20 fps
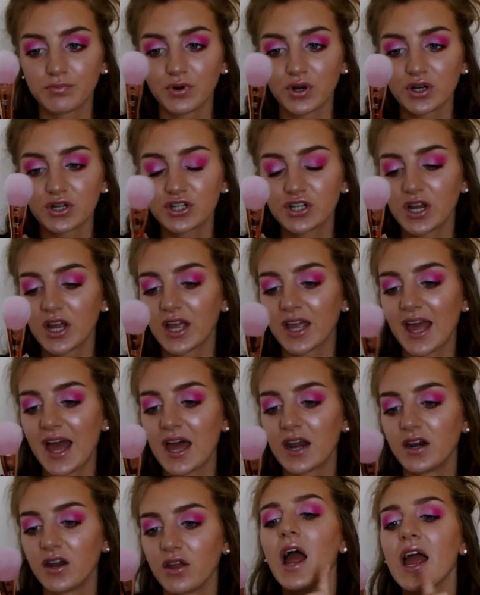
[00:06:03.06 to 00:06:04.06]
brush,
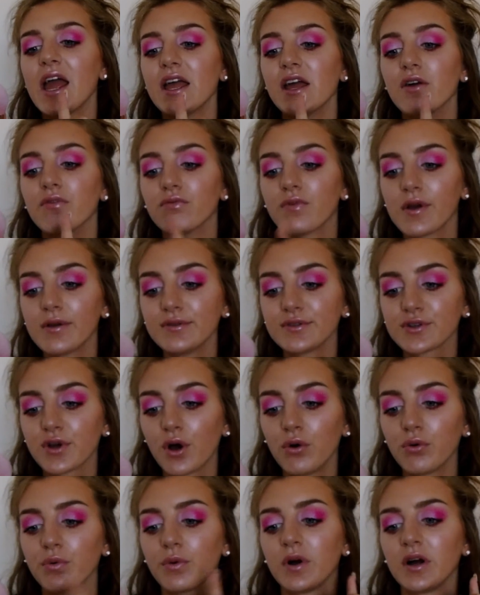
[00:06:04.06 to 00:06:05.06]
again a rose
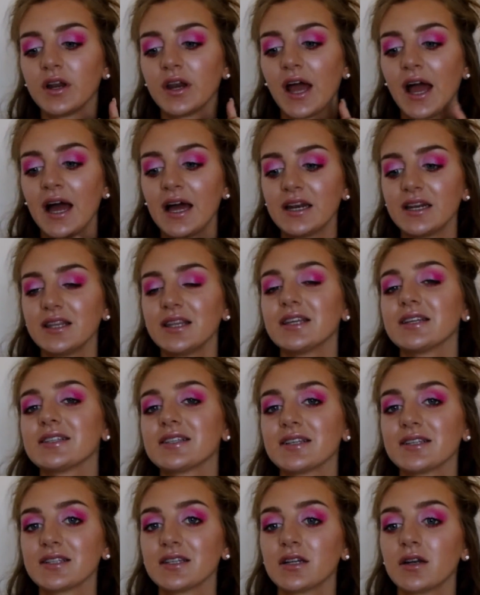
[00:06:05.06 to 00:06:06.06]
gold one, and this
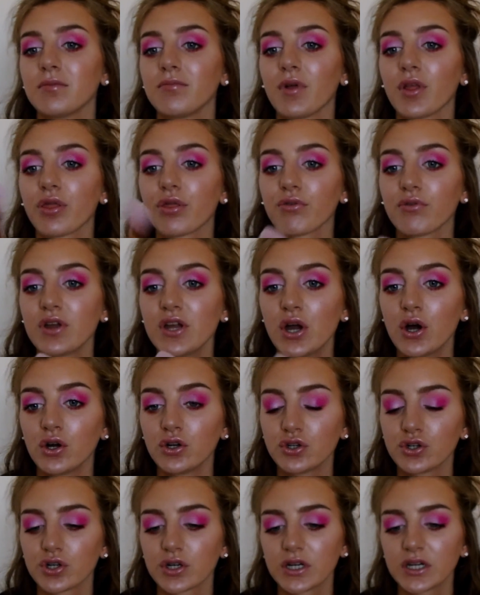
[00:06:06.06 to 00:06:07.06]
is the number
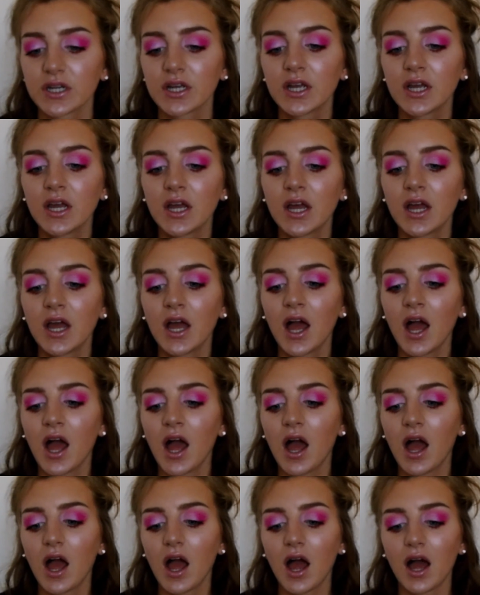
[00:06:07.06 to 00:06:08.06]
300.
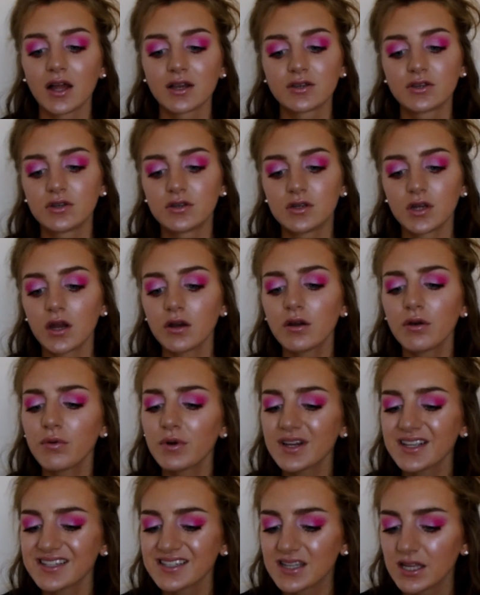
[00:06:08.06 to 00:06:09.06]
Don't know what
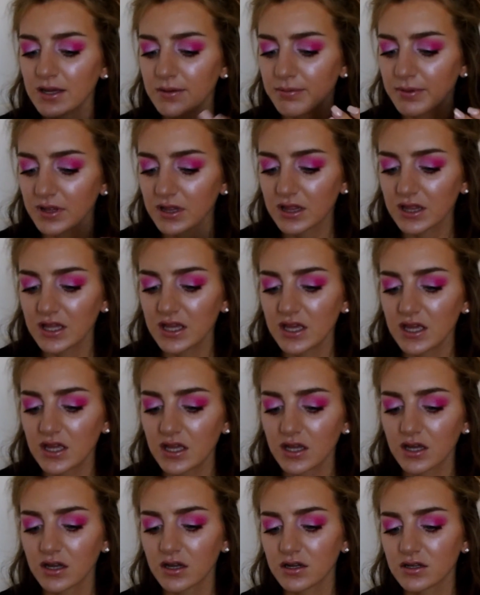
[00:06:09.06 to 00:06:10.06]
it's
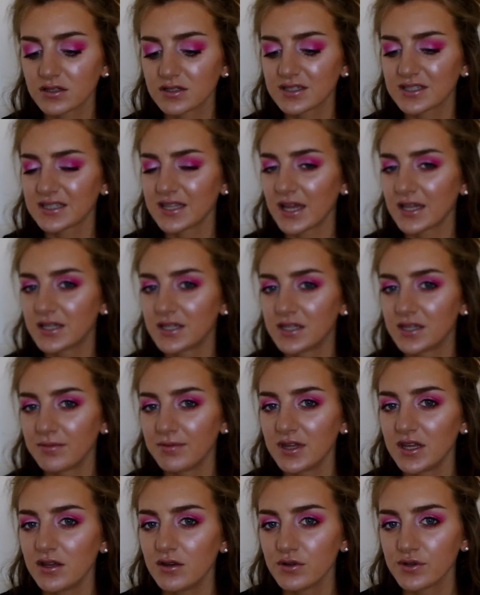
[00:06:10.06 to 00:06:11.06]
typically said to be
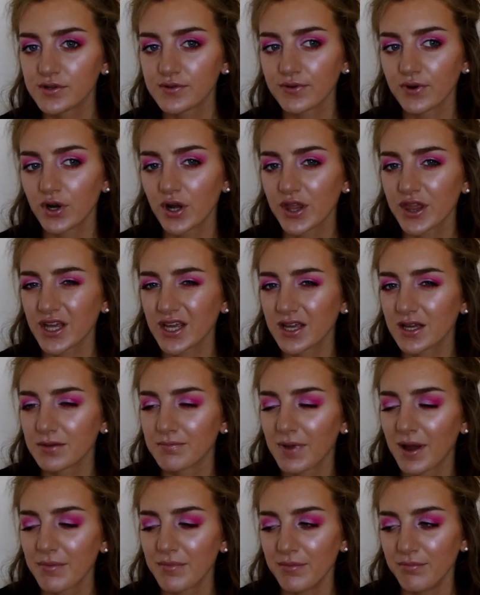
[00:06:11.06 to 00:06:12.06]
used for. I think it
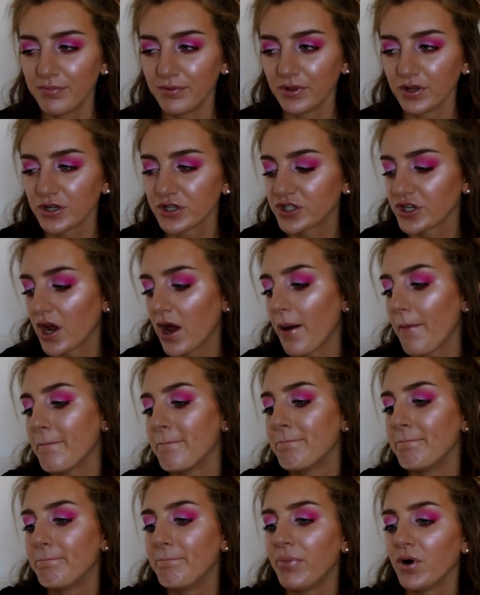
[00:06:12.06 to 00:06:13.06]
might be blusher,
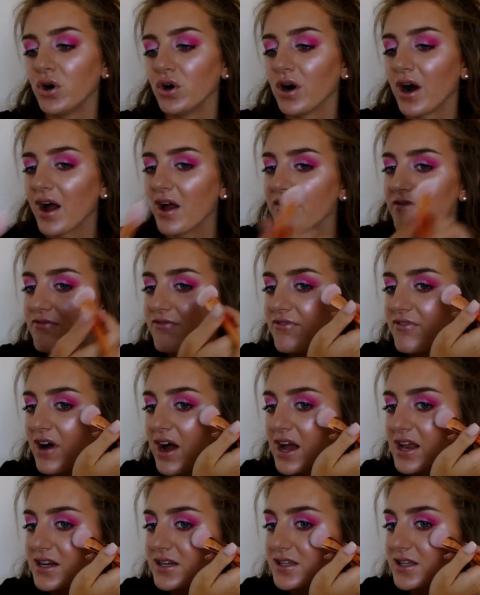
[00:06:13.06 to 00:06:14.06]
but I
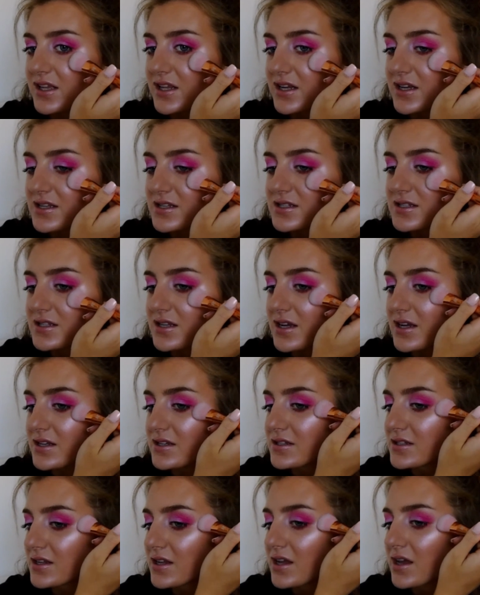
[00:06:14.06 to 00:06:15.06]
find that it
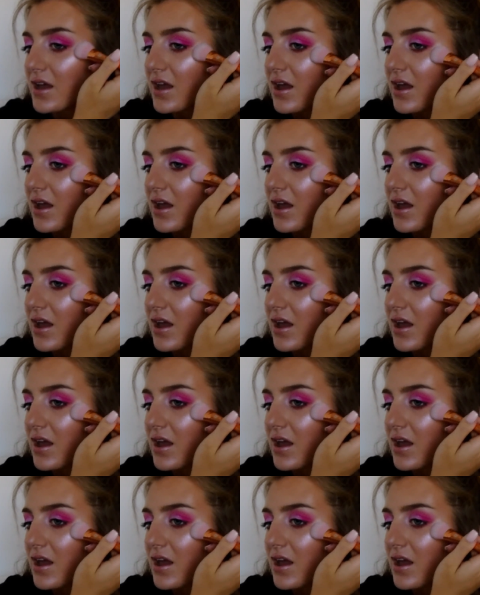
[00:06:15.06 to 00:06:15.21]
sits